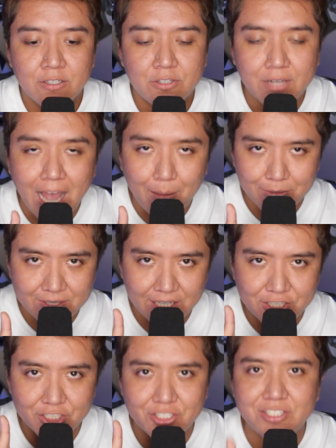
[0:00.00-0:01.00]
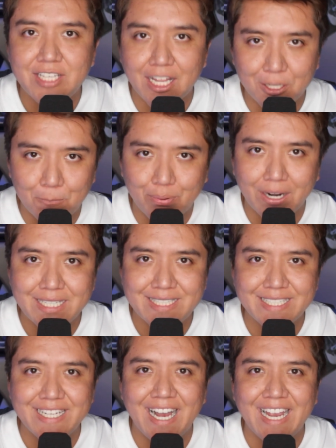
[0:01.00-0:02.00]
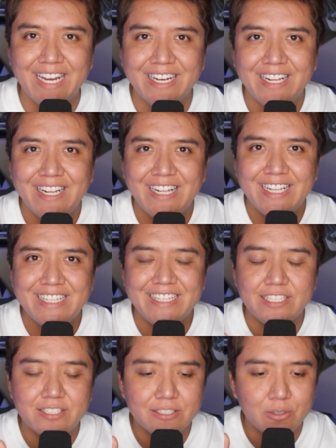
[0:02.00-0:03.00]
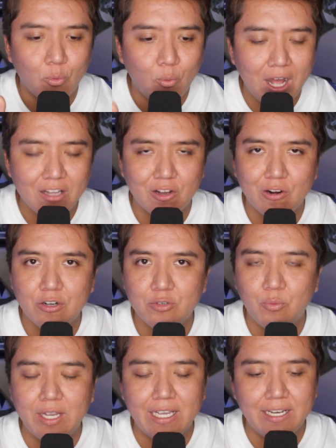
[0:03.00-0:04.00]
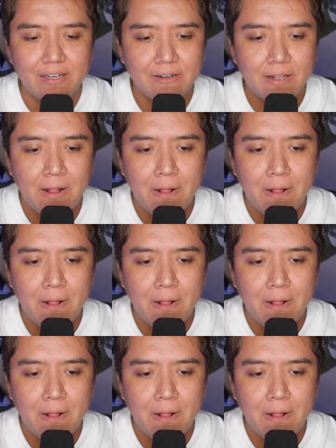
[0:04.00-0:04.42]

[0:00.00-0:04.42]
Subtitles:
So Cowboys Nation, celebrate tonight. This is a well-earned win.